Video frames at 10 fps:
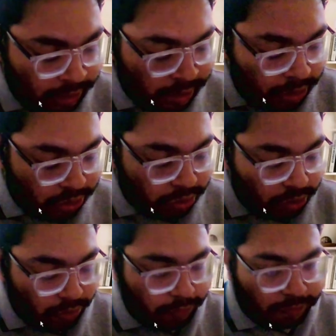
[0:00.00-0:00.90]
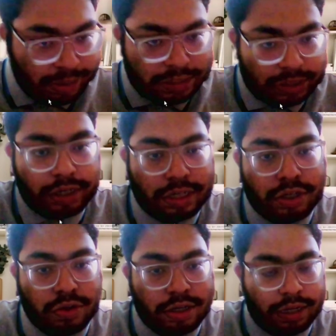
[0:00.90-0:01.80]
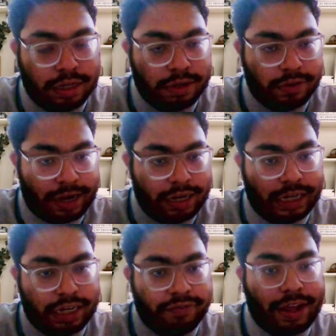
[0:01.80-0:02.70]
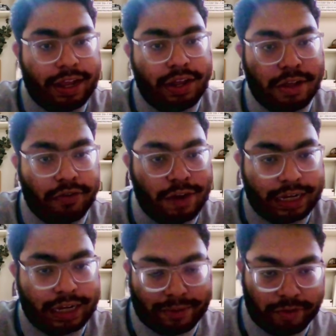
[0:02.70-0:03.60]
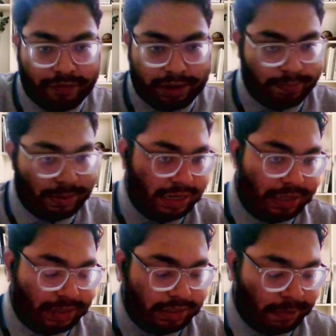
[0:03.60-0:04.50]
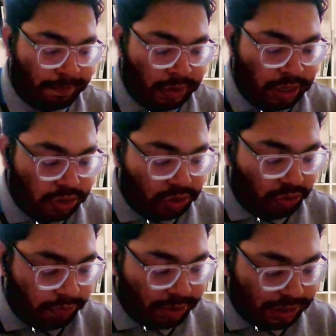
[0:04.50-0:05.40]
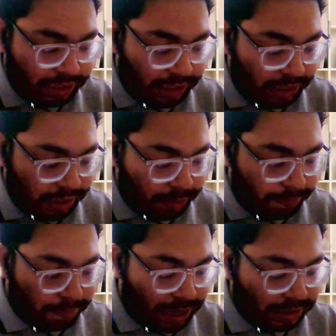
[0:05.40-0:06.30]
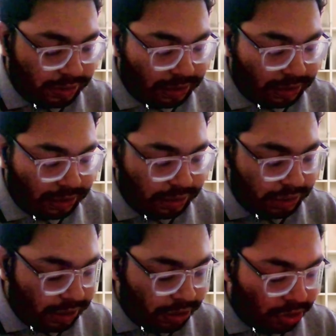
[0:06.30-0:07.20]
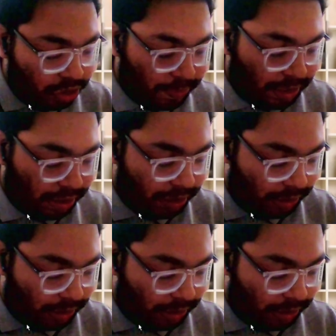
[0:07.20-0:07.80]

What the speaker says: So first you need to identify what type of variable is this. So if you see, marks is here numerical.